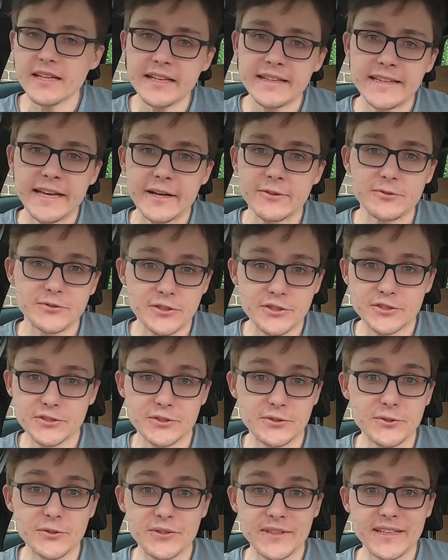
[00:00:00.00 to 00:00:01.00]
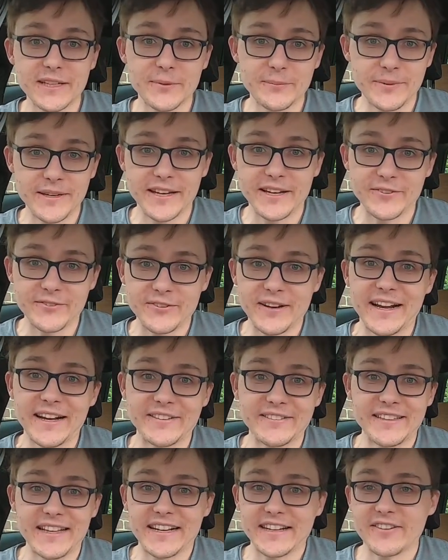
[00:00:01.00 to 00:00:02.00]
Now, just to talk a little bit
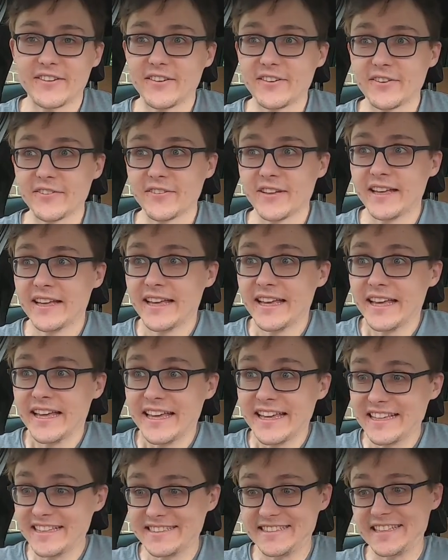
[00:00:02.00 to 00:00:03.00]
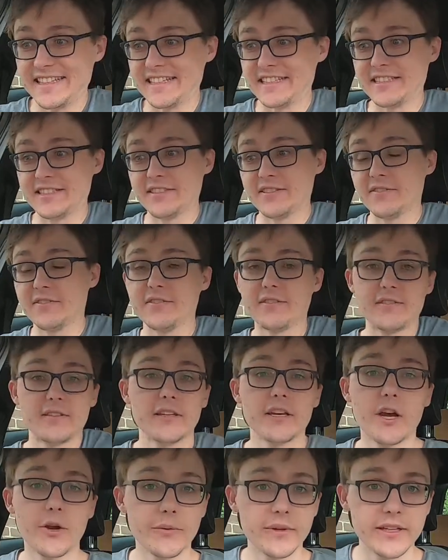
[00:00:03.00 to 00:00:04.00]
around that kind of, is this
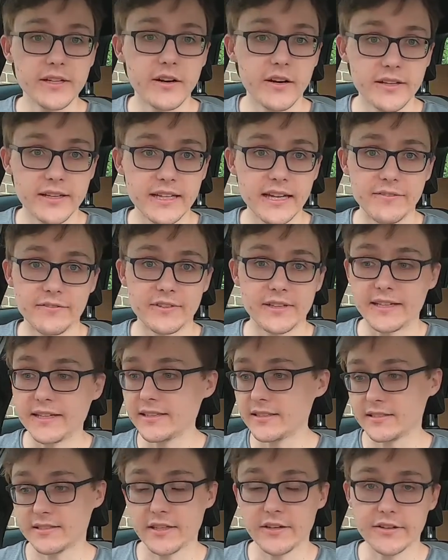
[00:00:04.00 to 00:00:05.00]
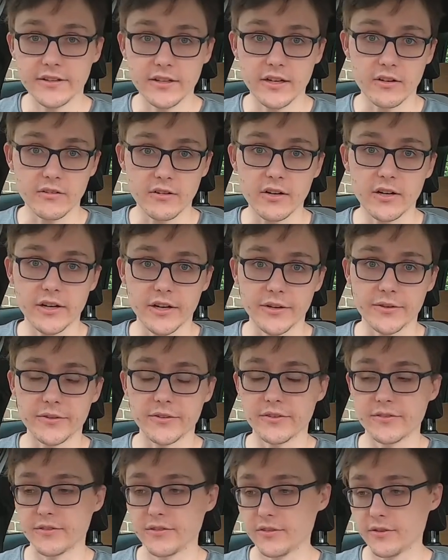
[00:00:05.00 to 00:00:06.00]
the only car you'll ever need? It's the only car I own
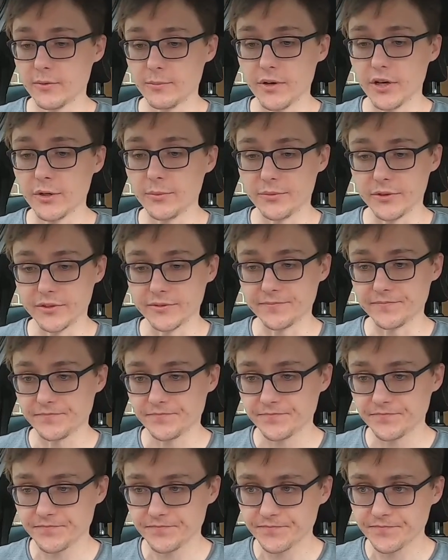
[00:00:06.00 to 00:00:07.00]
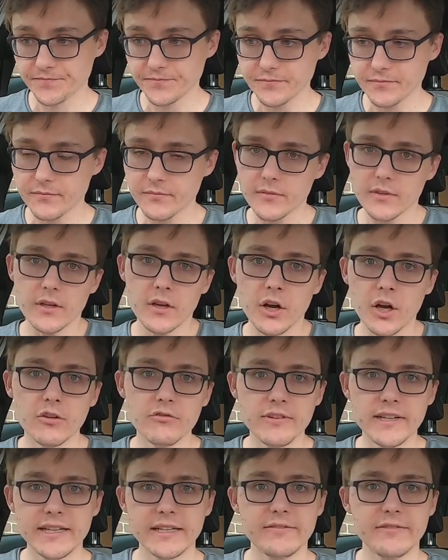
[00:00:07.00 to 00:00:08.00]
at the moment. I
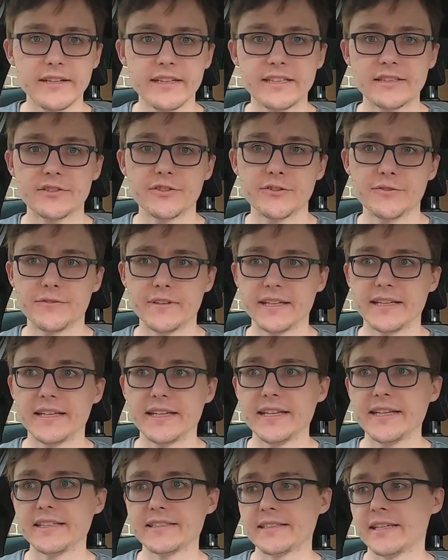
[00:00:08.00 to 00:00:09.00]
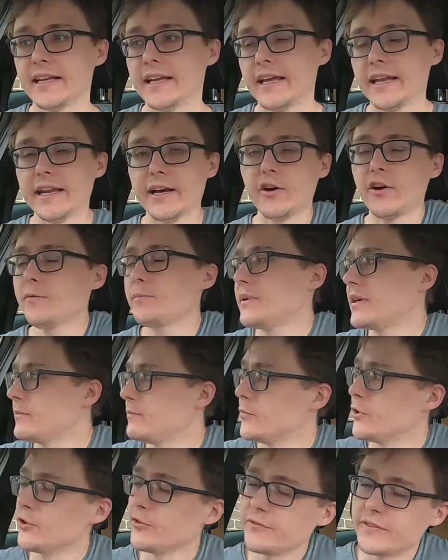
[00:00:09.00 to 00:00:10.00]
really, really do think it is. Now, I've
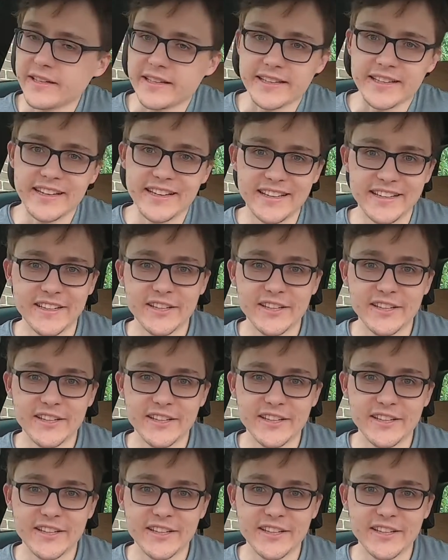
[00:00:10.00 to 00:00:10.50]
been moving